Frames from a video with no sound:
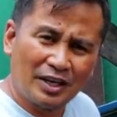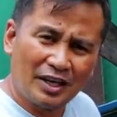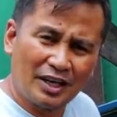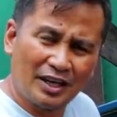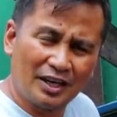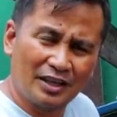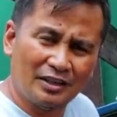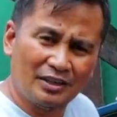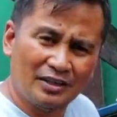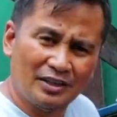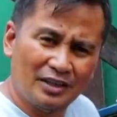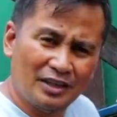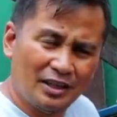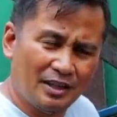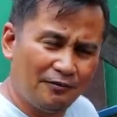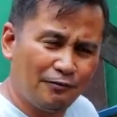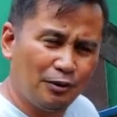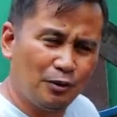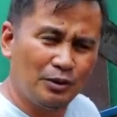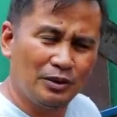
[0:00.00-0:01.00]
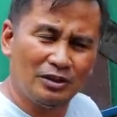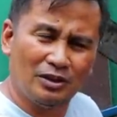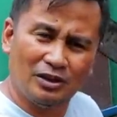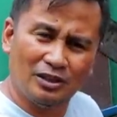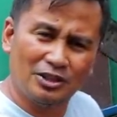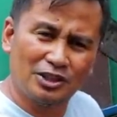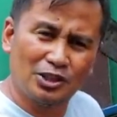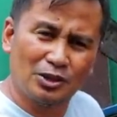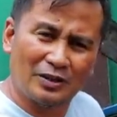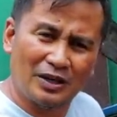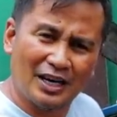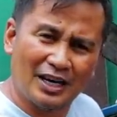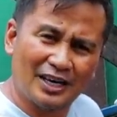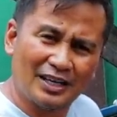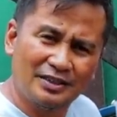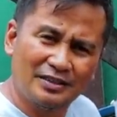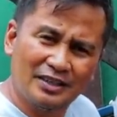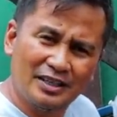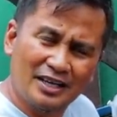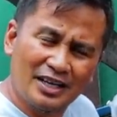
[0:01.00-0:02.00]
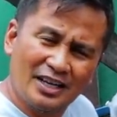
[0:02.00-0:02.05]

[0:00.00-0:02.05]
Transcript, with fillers: And if you will also add